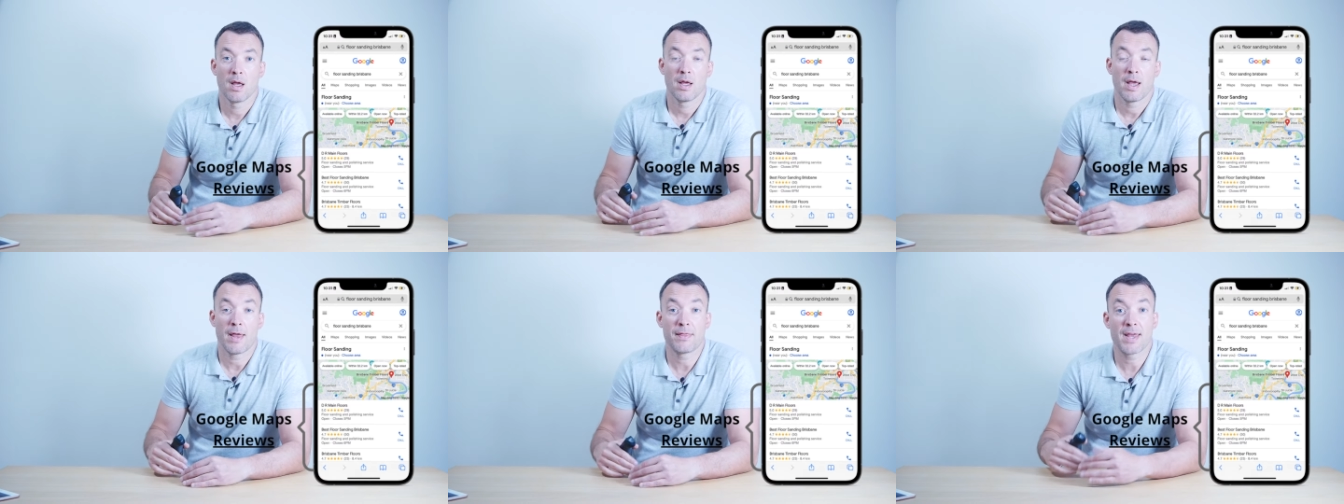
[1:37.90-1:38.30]

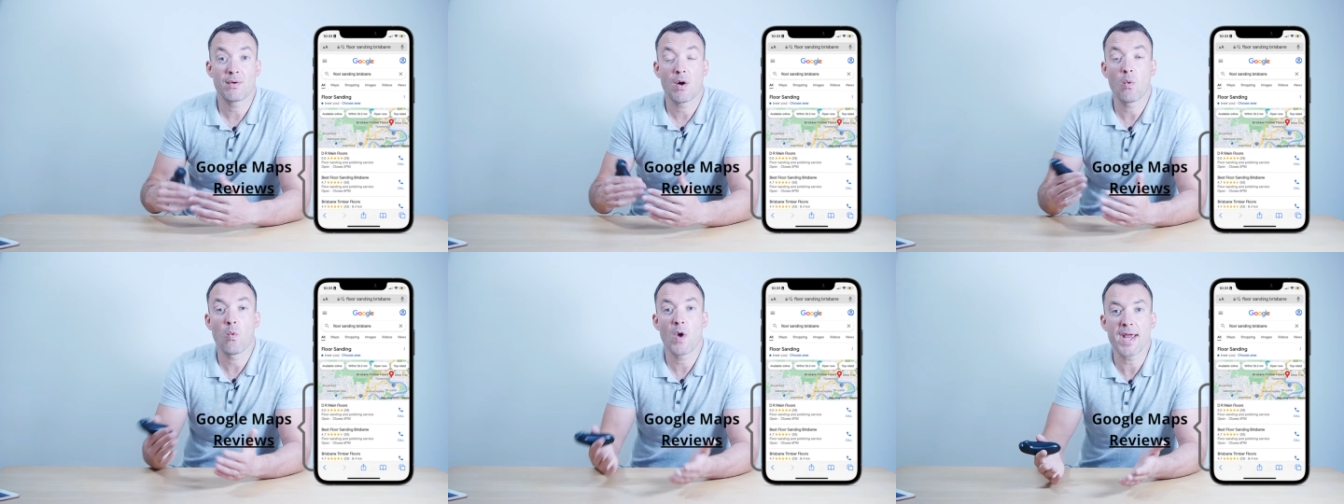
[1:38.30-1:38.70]
And there
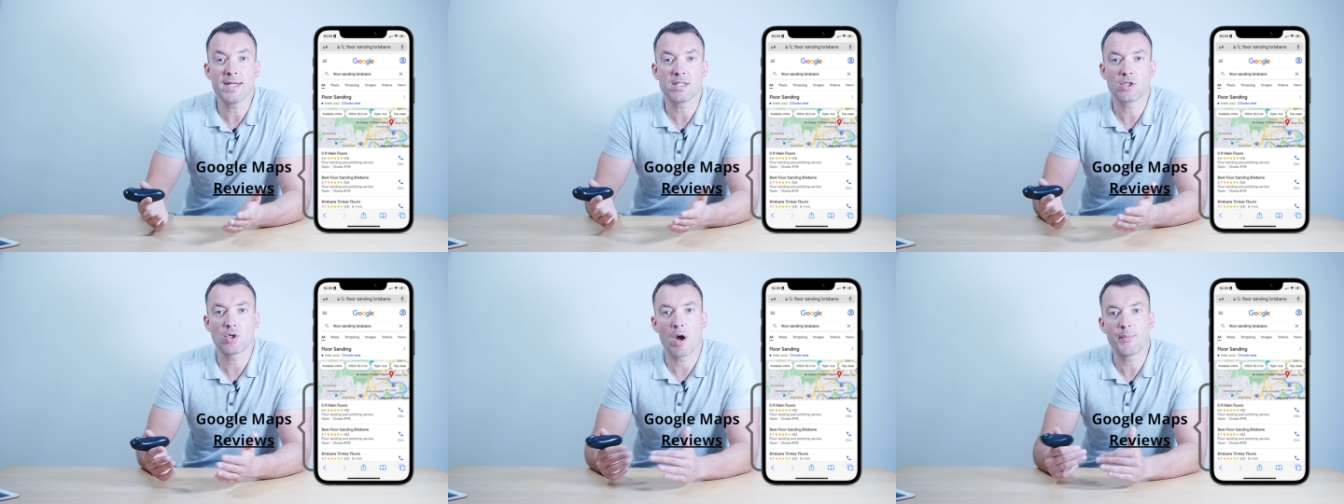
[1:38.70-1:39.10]
are
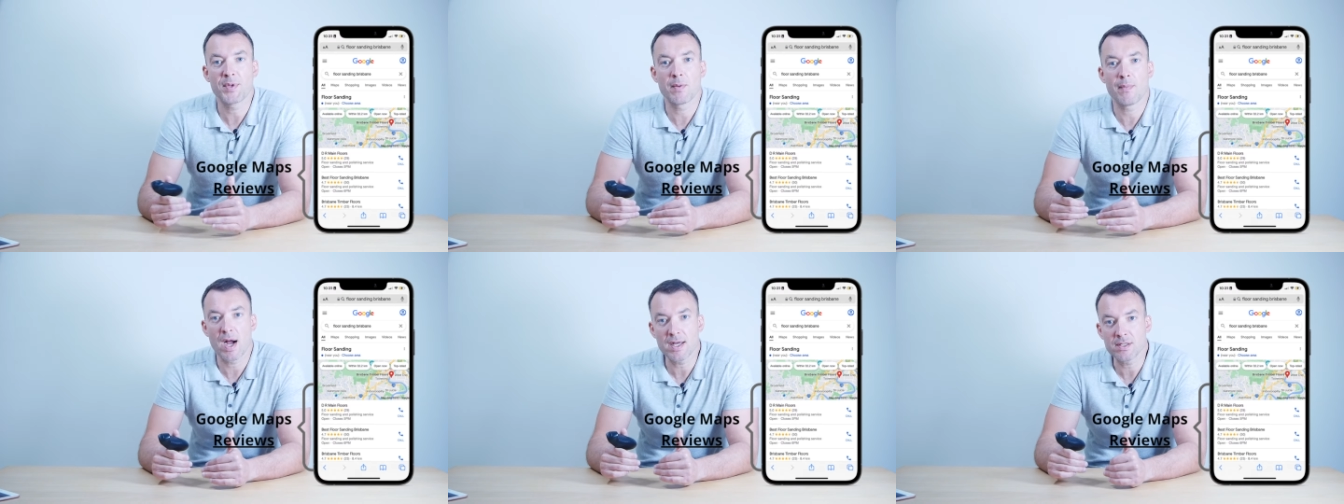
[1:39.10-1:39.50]
ways to
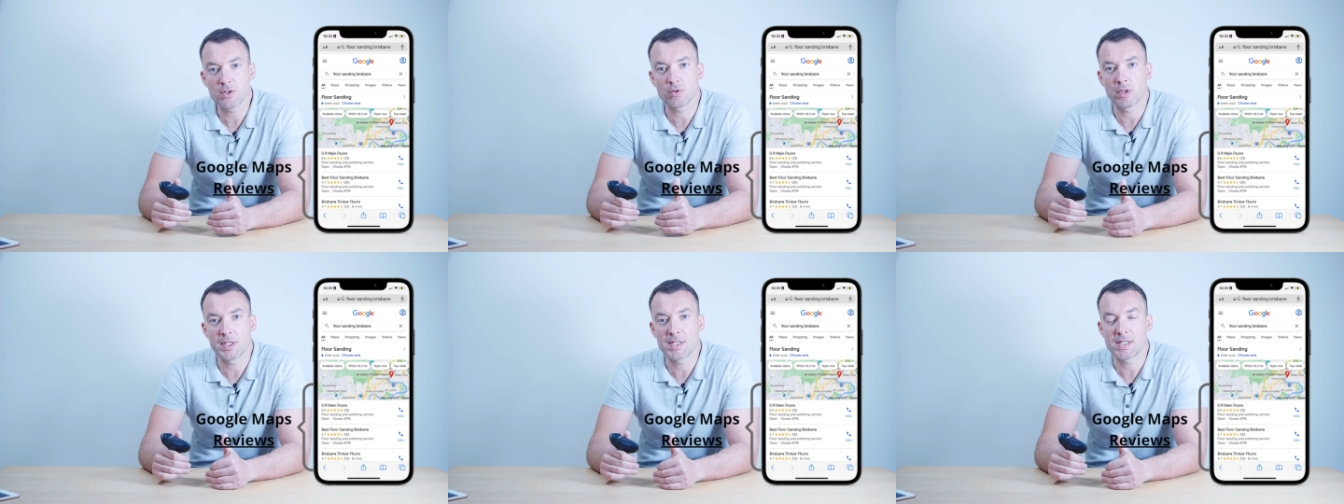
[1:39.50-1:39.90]
optimize
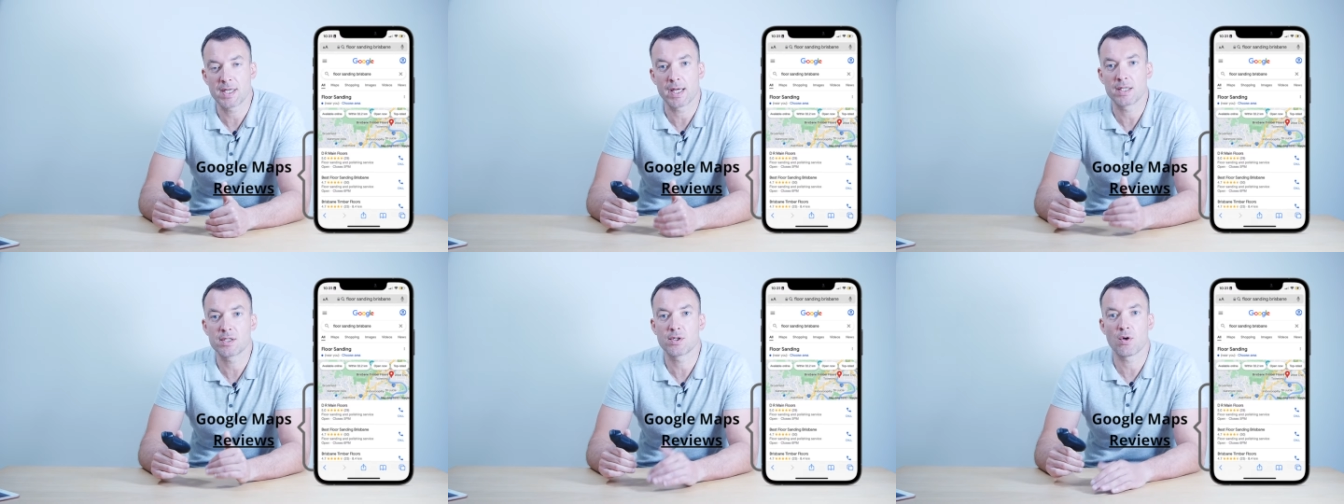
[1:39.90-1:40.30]
your
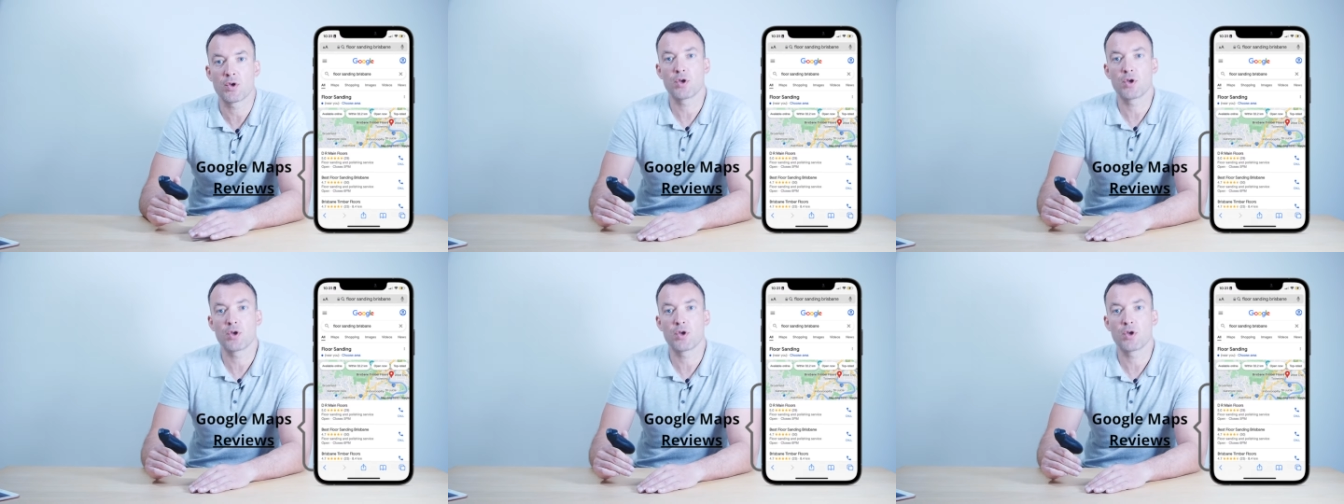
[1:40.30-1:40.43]
listing so